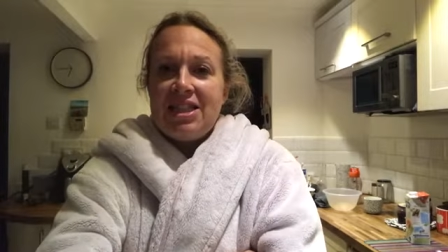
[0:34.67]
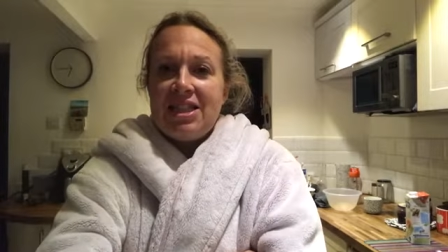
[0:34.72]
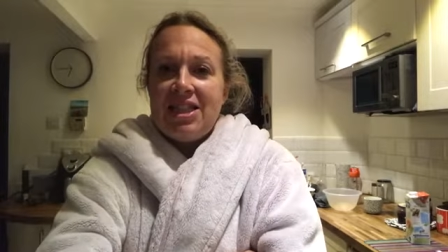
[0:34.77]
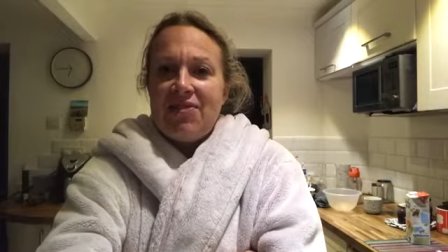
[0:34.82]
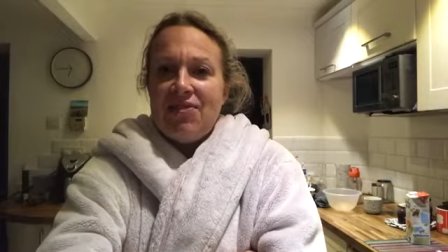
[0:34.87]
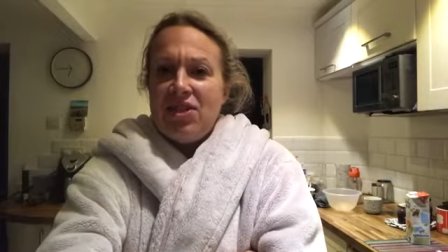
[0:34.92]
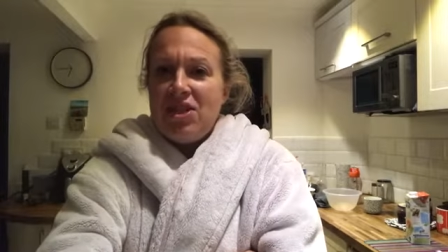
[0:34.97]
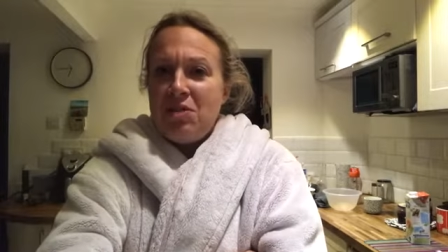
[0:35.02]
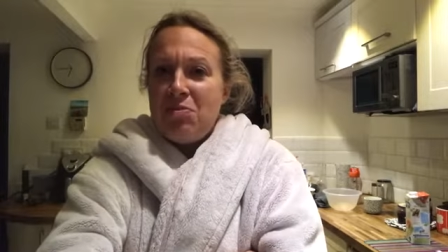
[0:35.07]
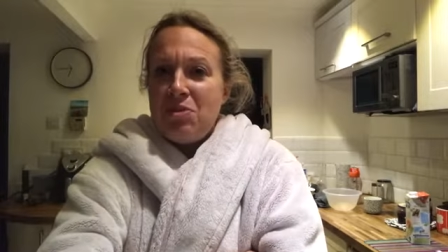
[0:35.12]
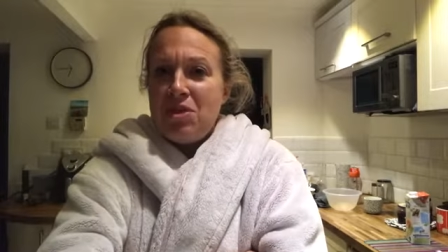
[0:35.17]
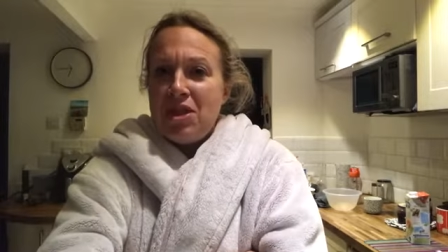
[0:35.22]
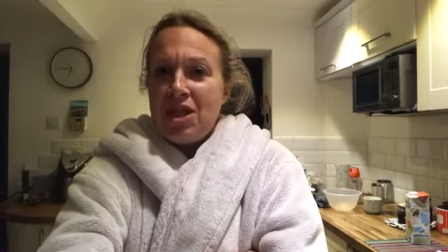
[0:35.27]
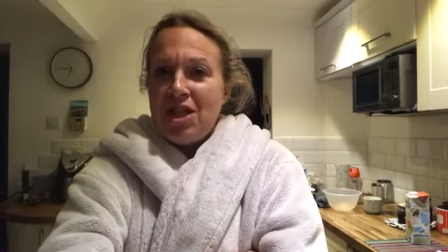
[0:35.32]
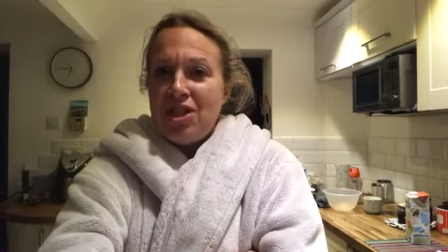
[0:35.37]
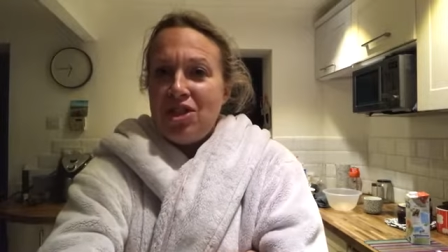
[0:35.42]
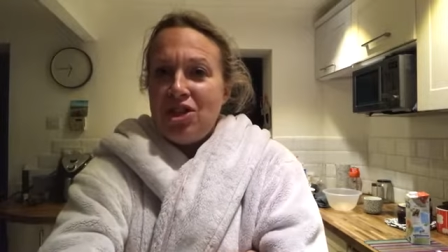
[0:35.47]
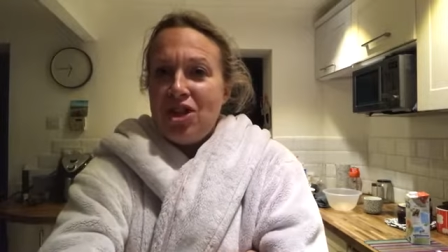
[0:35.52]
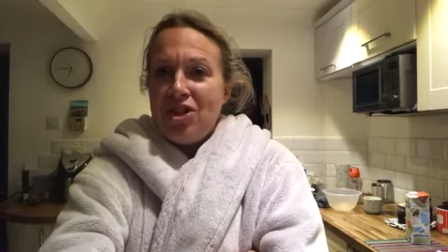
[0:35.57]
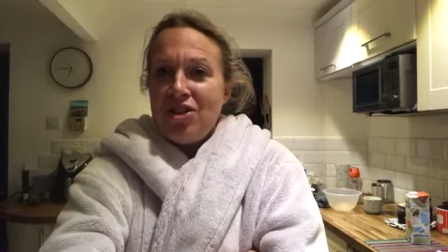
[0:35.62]

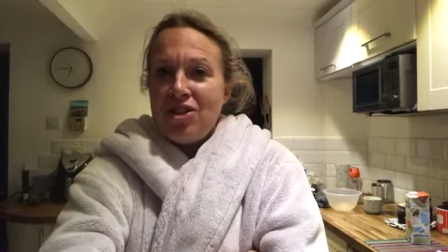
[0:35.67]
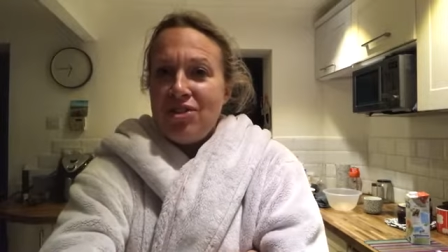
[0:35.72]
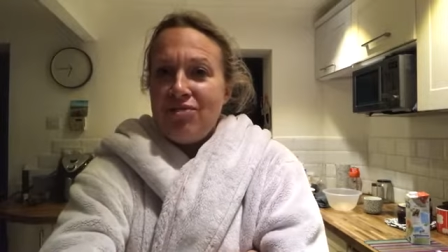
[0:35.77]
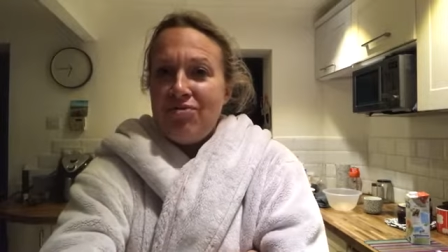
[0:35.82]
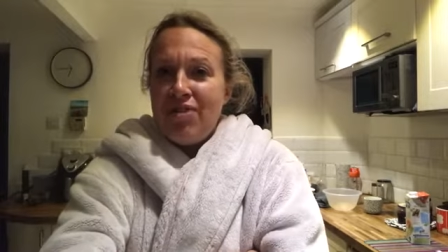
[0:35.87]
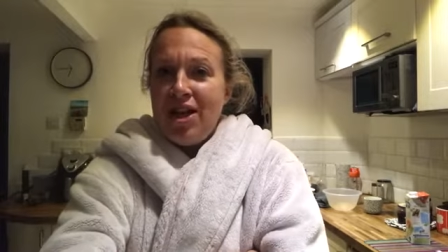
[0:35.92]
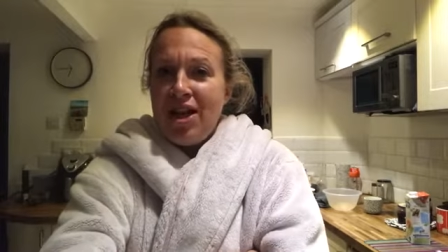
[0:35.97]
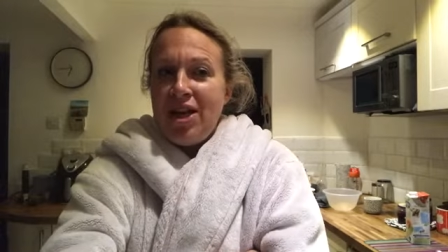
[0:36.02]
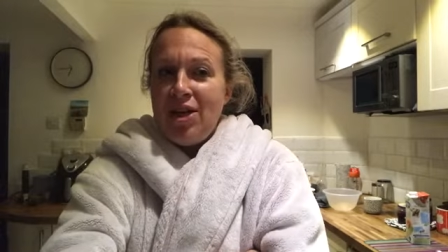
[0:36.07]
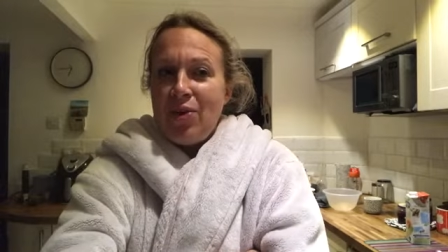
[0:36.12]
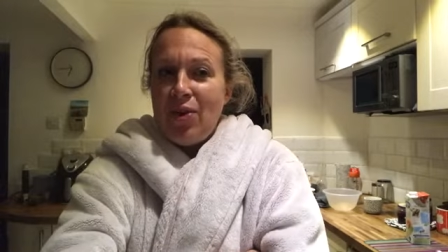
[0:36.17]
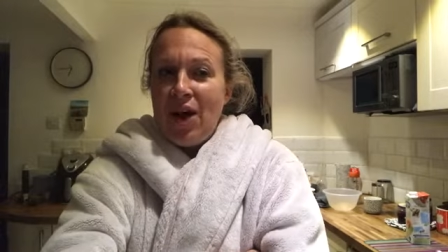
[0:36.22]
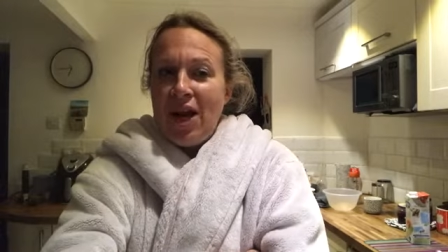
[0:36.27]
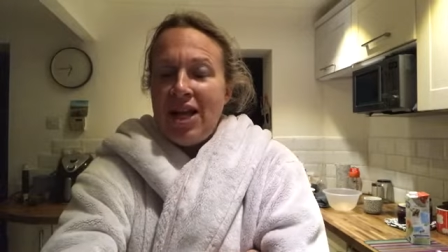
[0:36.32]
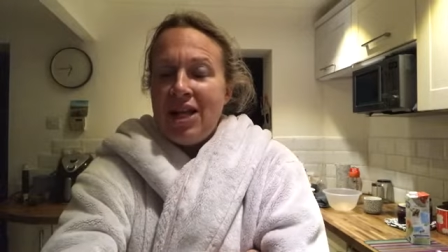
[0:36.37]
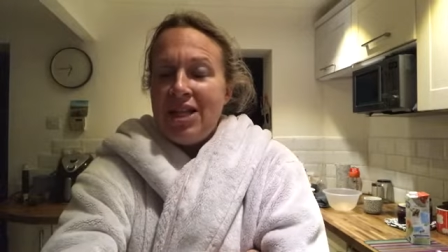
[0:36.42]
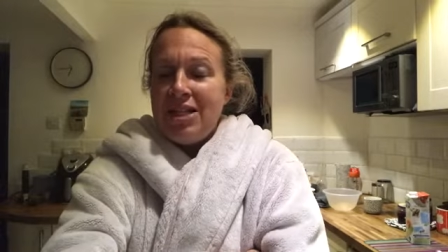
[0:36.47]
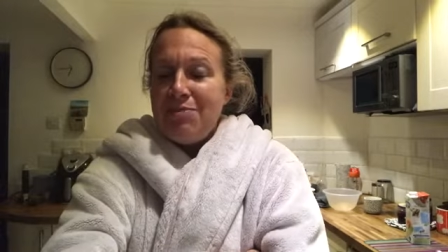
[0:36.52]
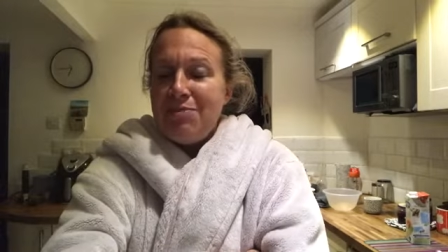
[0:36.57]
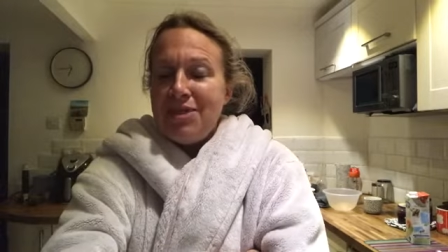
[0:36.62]
70% chance of rain or
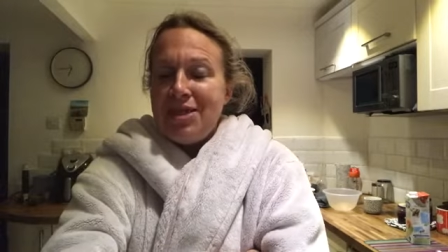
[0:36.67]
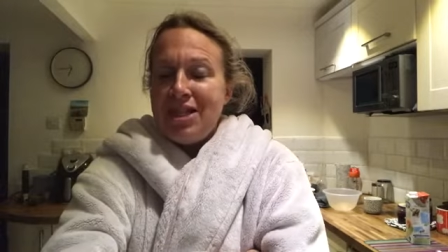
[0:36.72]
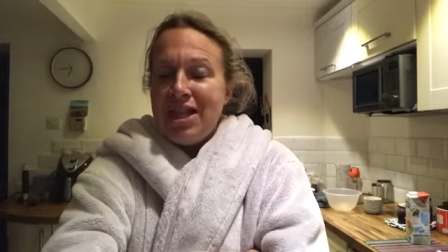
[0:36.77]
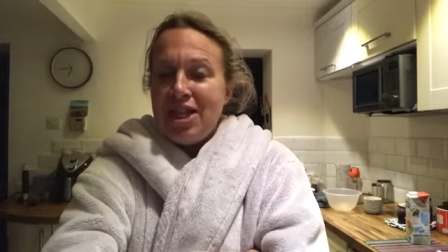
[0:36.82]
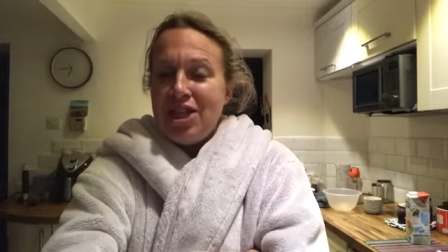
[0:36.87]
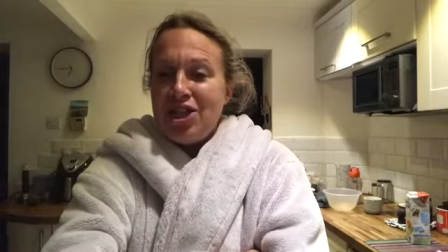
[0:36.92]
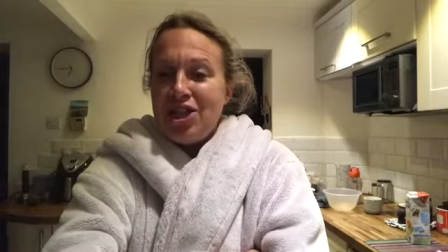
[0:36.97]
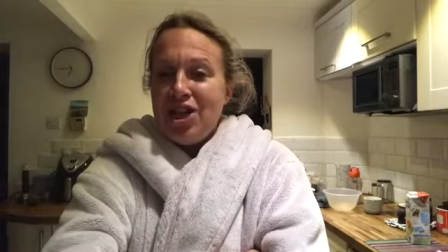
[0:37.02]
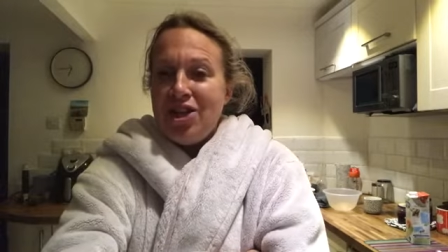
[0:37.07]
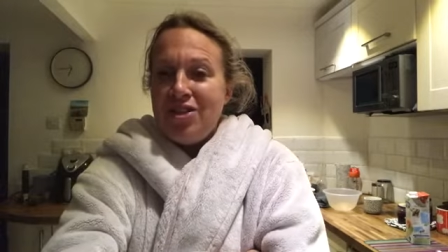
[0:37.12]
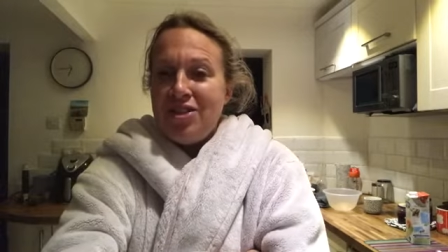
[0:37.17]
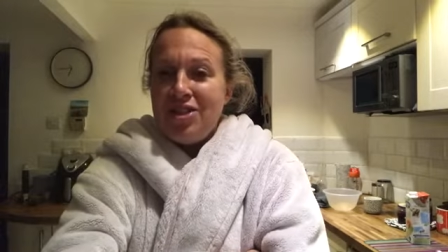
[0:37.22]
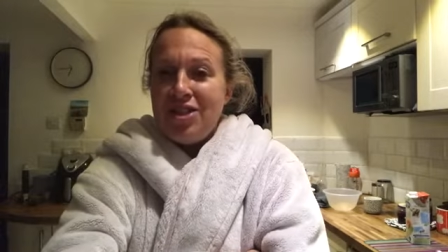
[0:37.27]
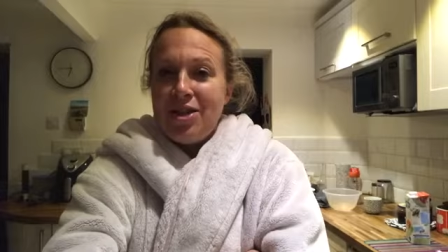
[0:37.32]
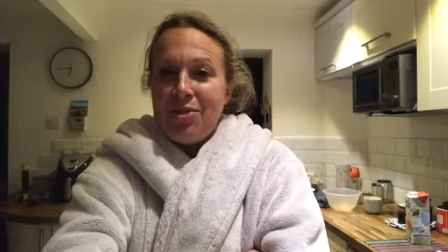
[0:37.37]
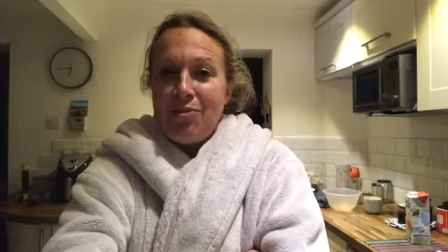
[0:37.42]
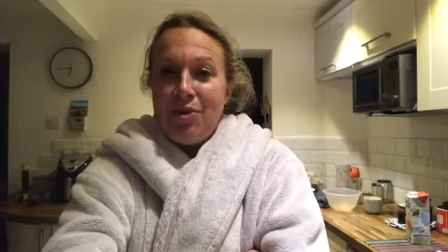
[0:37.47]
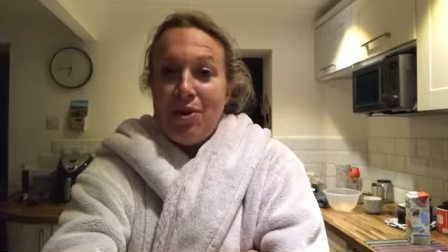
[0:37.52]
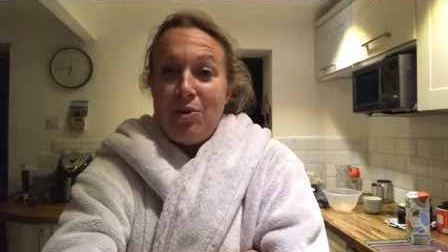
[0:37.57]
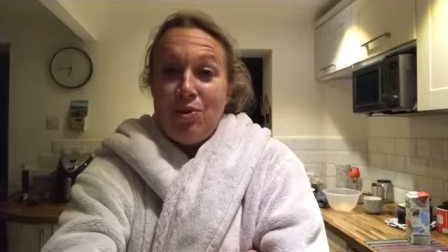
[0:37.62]
80% chance,
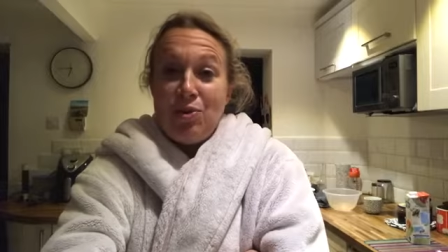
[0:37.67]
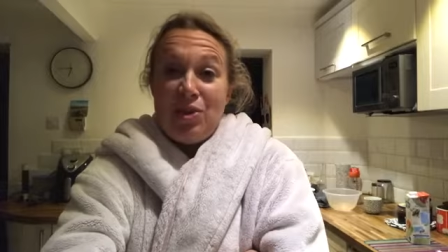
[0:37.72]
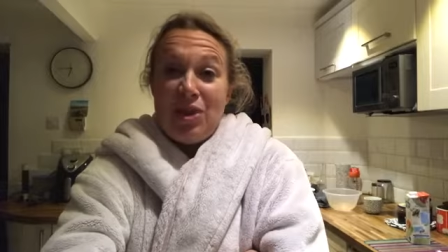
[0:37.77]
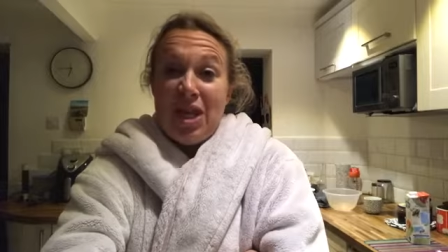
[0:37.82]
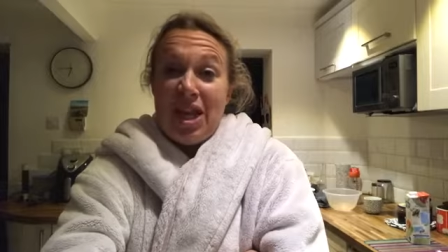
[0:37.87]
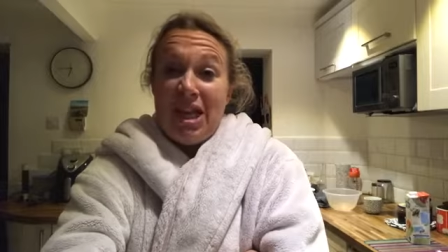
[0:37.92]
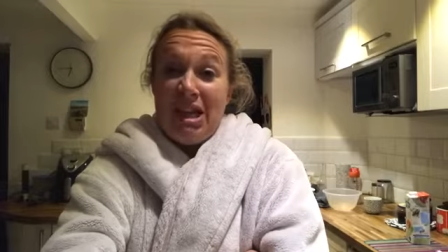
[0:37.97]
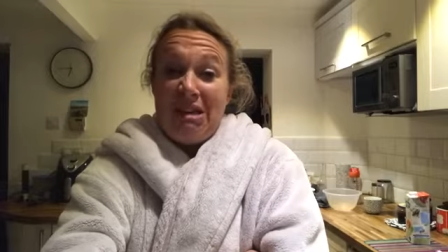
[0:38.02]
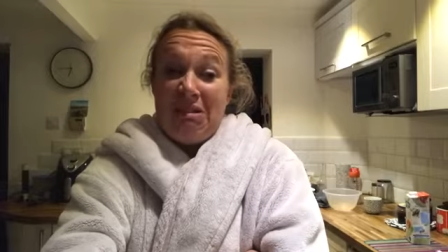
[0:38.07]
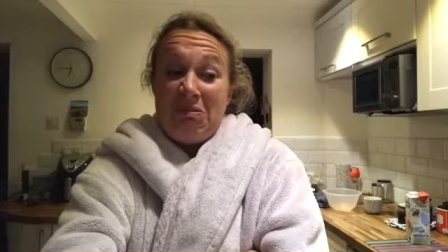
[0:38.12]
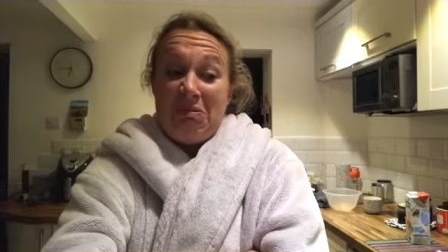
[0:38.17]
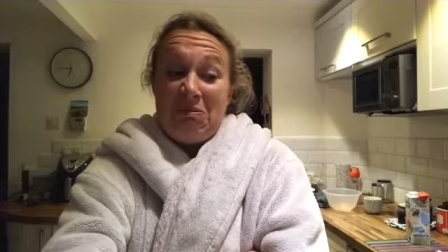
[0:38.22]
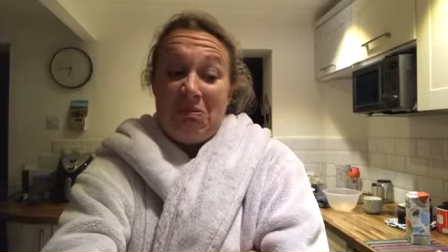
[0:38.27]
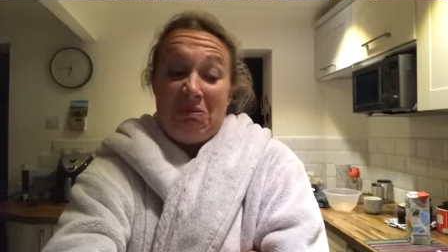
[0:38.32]
so we will see.